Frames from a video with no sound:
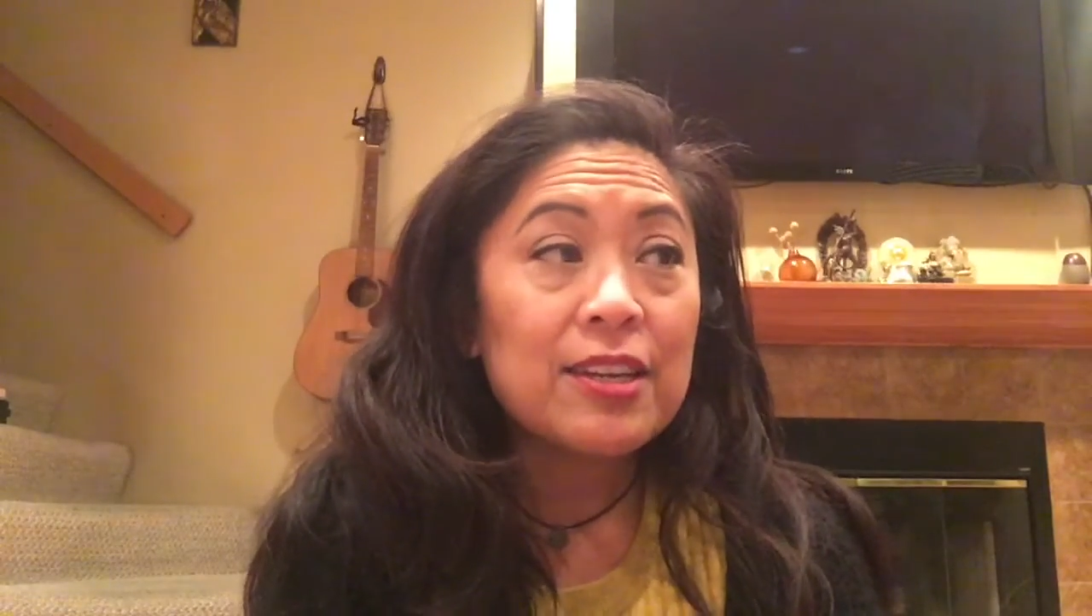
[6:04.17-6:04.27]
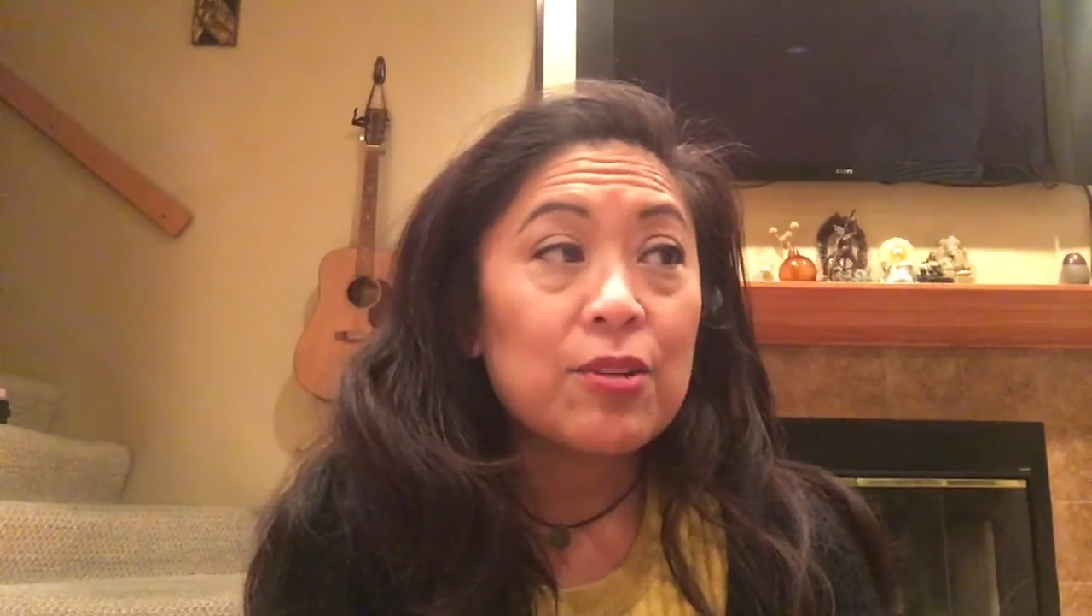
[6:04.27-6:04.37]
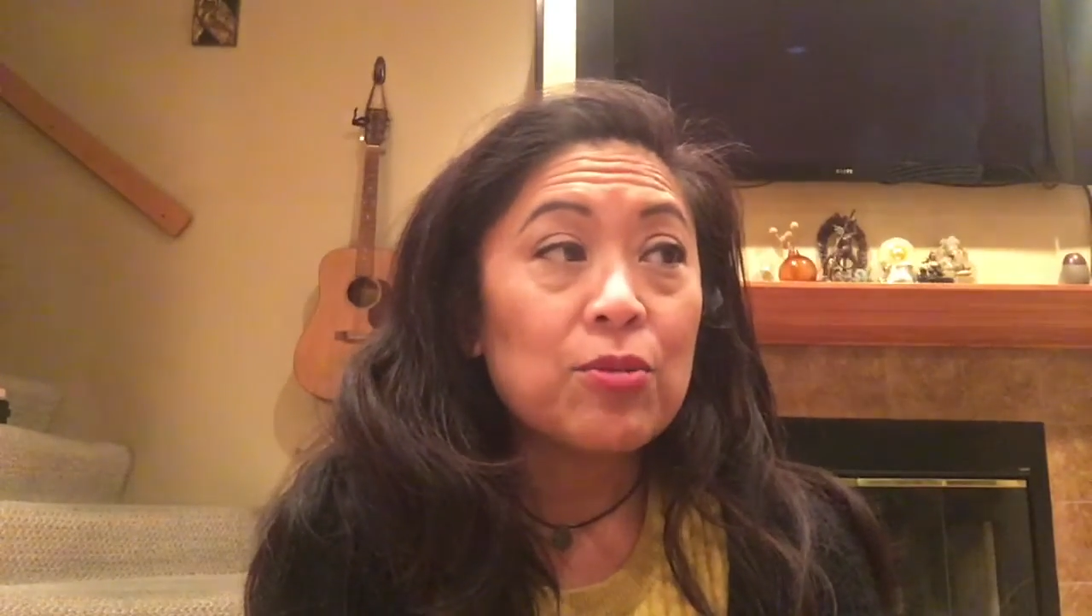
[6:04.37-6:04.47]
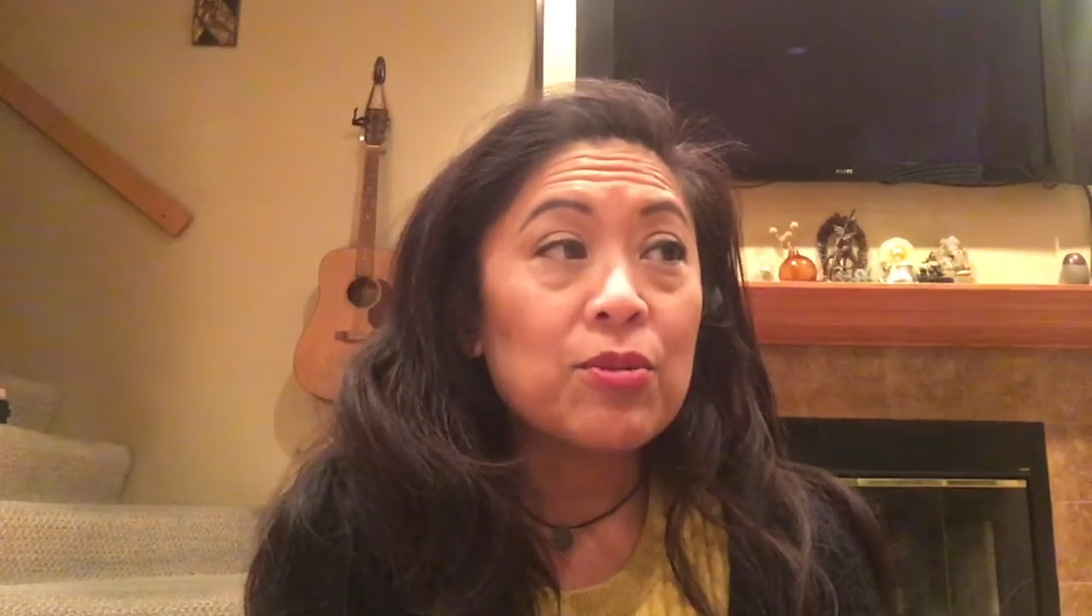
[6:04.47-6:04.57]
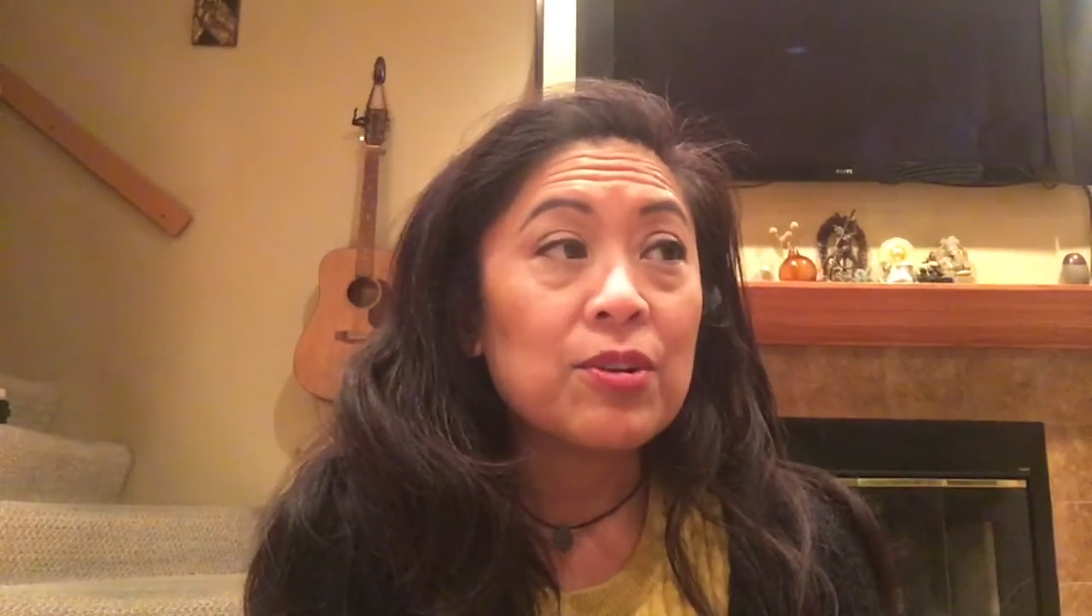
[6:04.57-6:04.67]

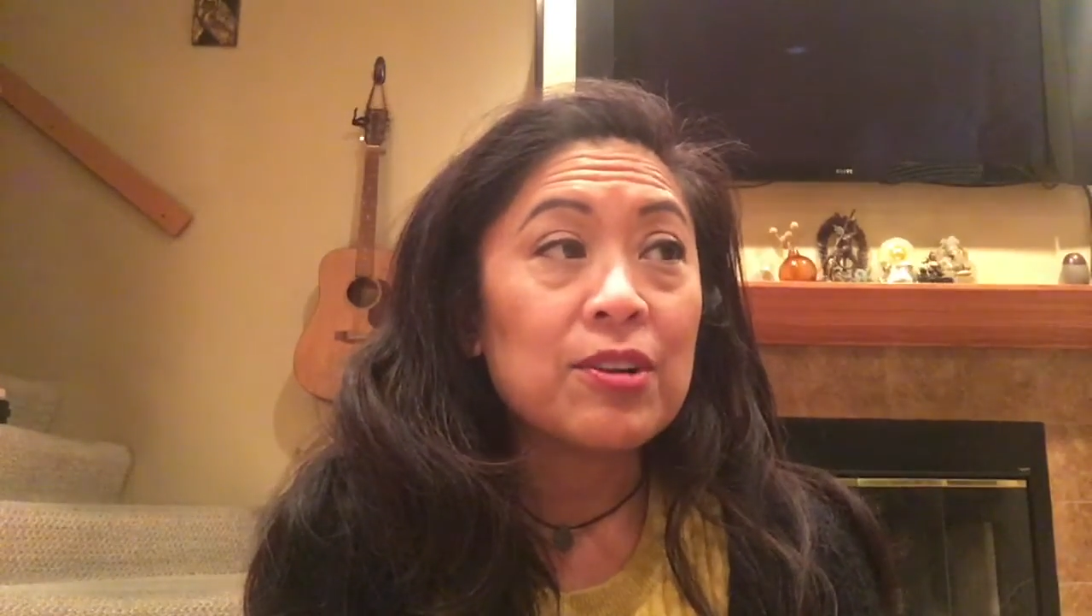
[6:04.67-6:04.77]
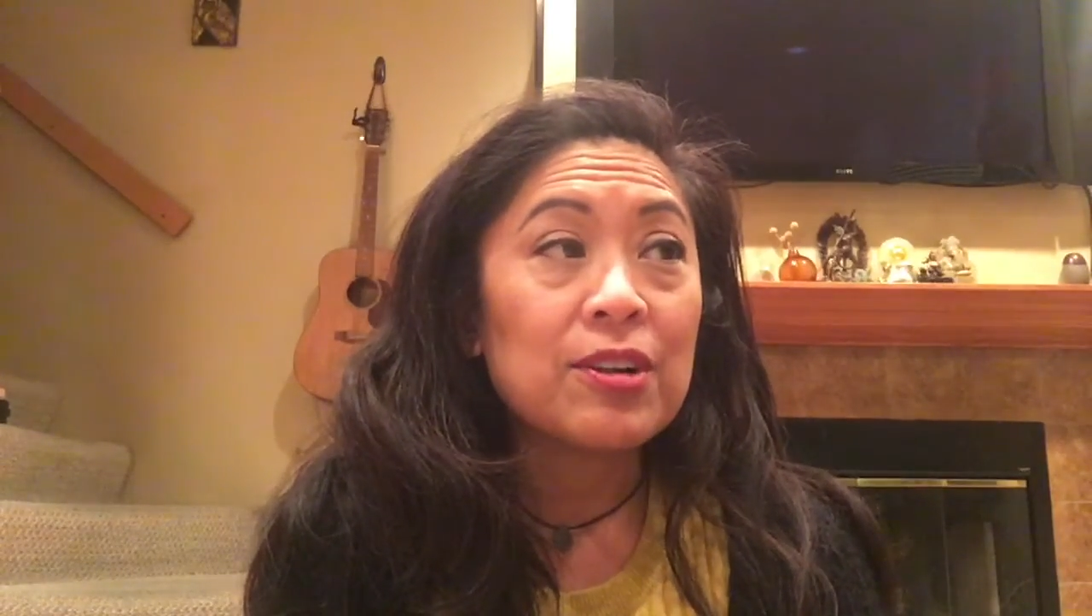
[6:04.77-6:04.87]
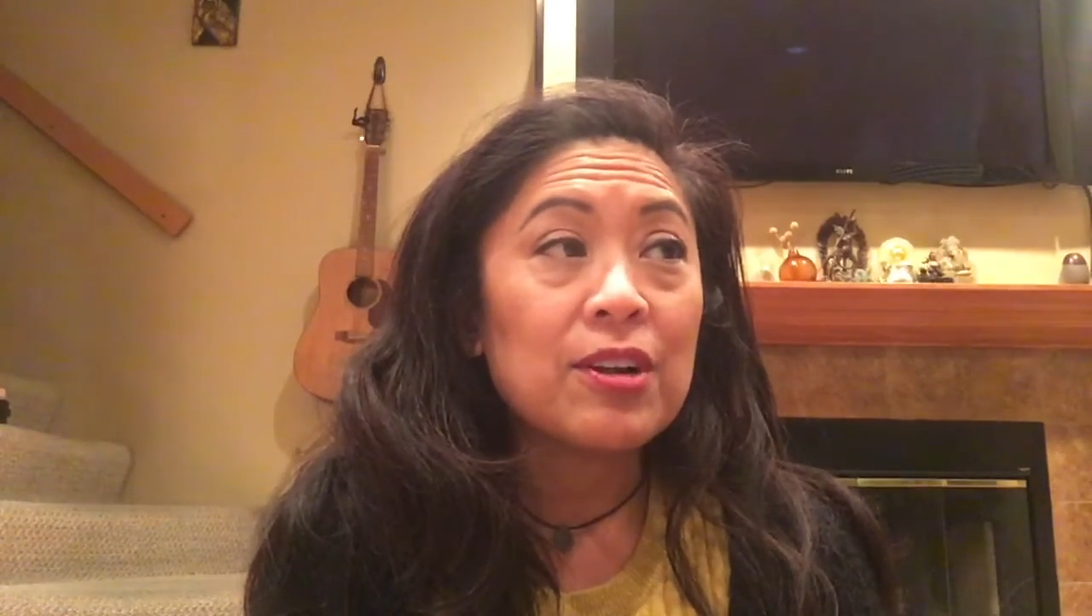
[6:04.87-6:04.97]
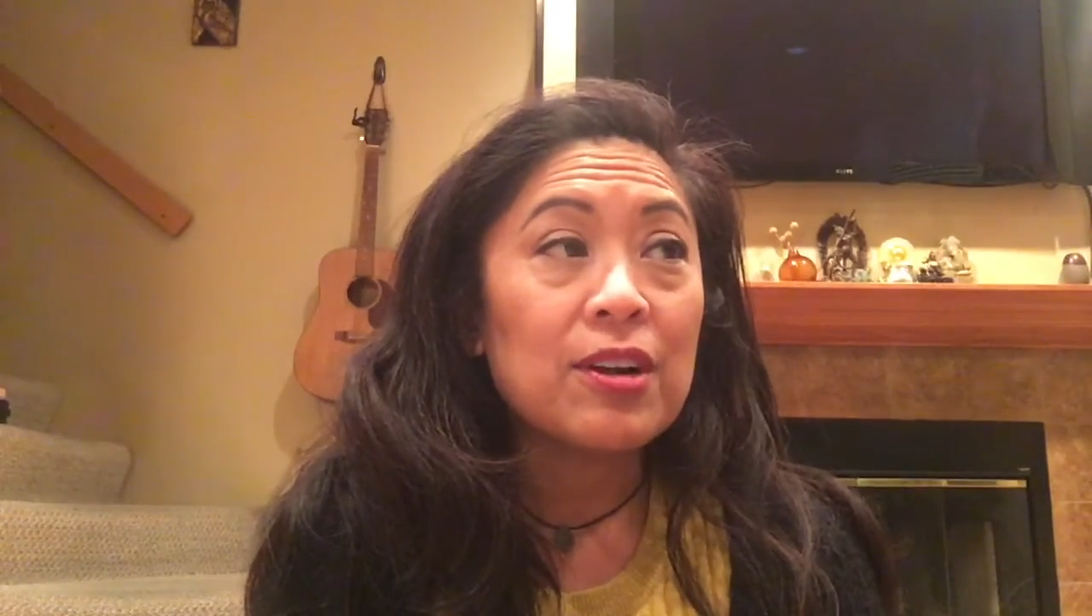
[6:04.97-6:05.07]
or